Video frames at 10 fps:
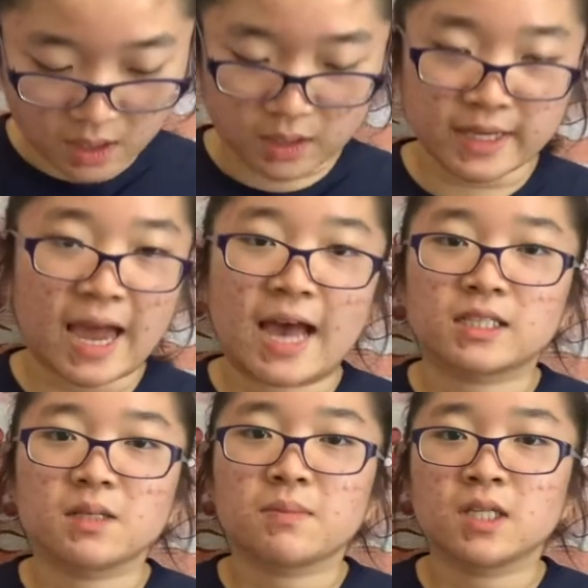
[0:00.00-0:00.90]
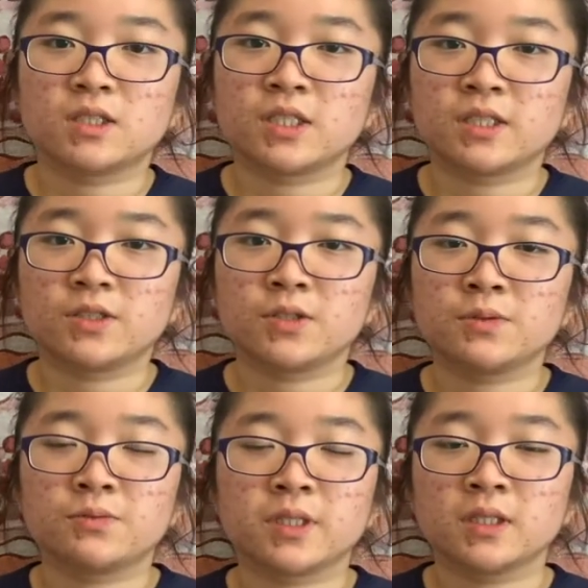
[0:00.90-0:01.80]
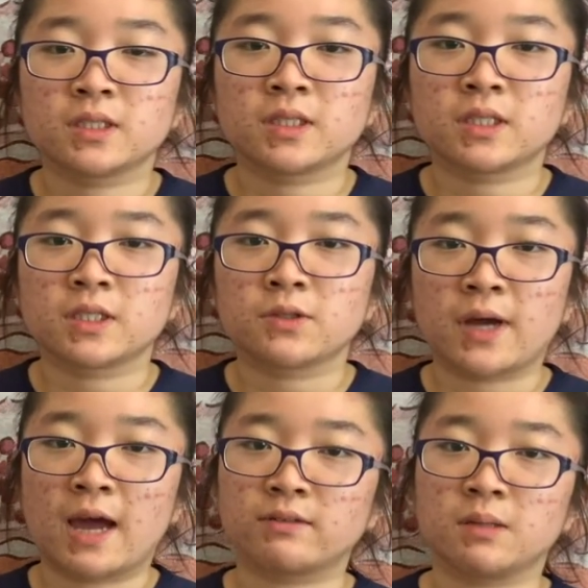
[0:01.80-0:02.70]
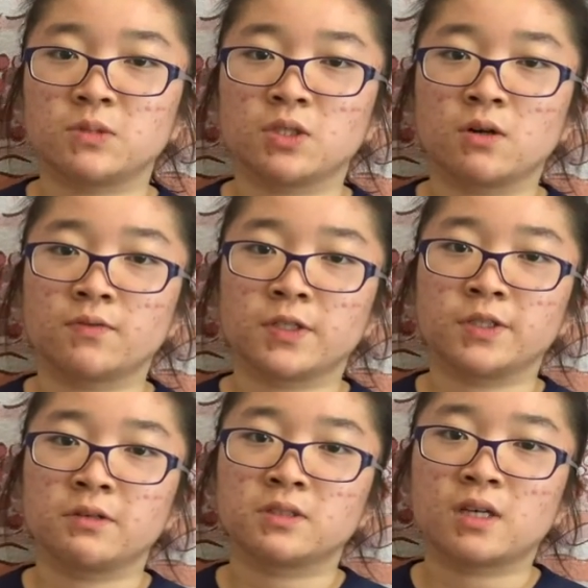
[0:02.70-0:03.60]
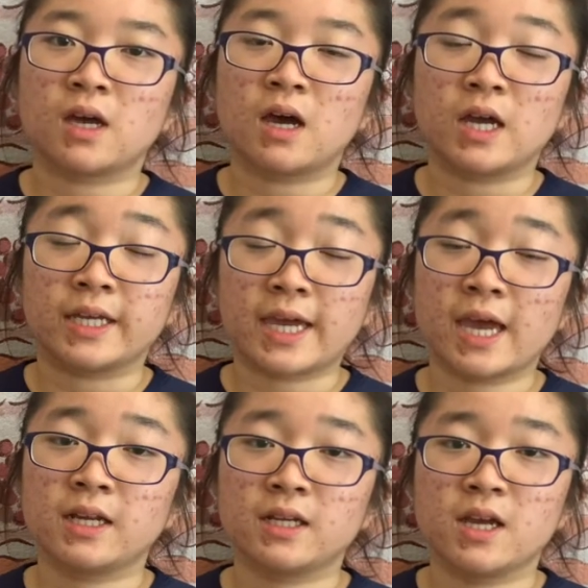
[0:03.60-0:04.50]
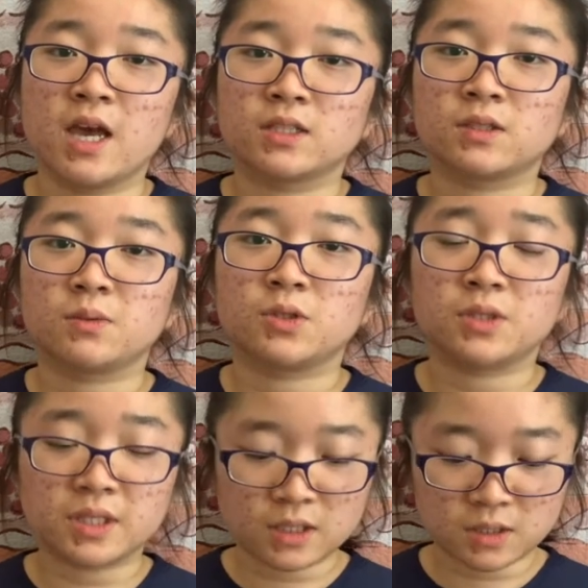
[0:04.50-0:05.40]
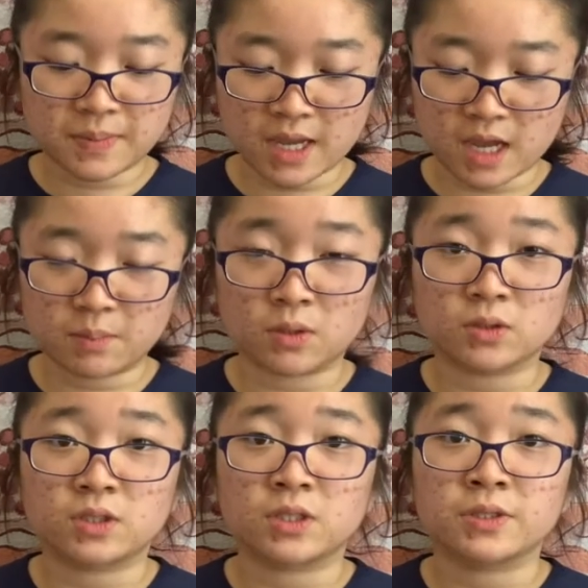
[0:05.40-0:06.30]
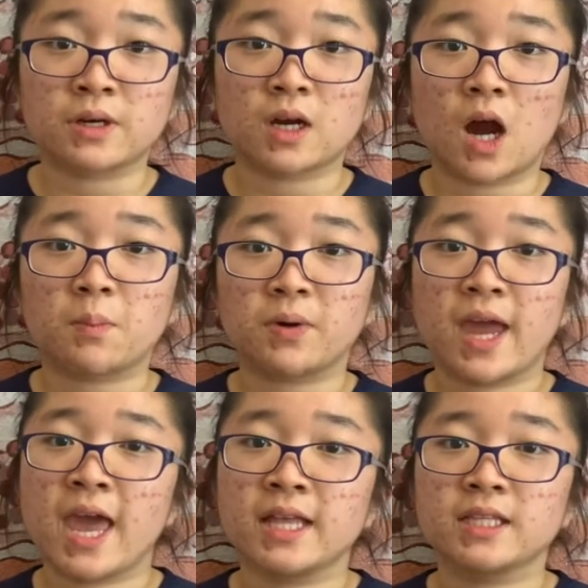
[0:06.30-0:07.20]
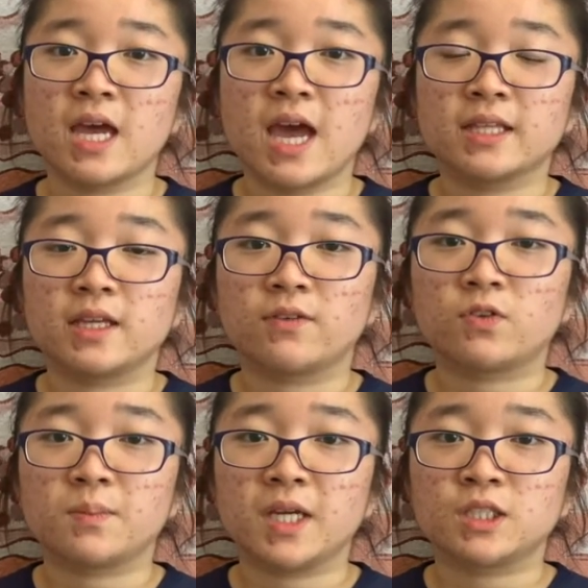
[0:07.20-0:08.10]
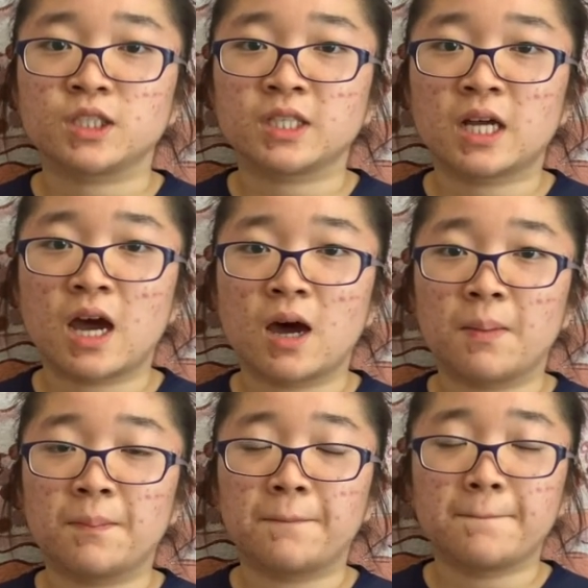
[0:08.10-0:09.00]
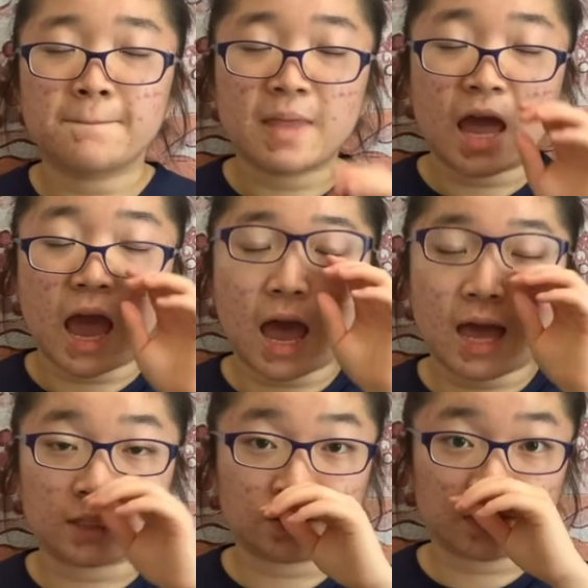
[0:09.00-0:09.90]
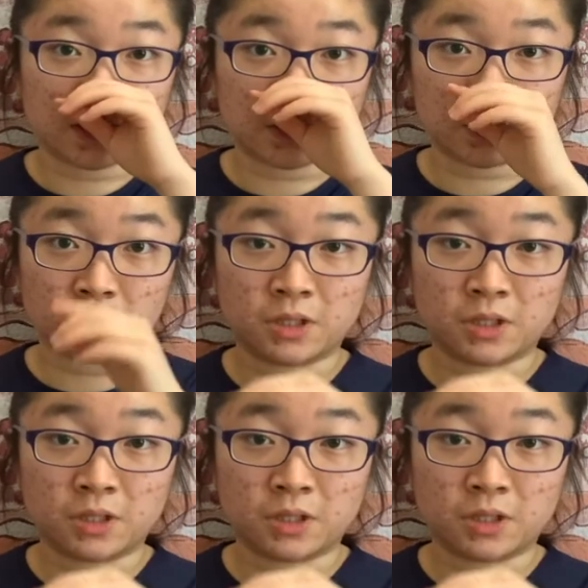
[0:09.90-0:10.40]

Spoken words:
Yeah, as I mentioned, you realistically don't have time to go over your notes again, so you need to be able to comprehend the information as soon as you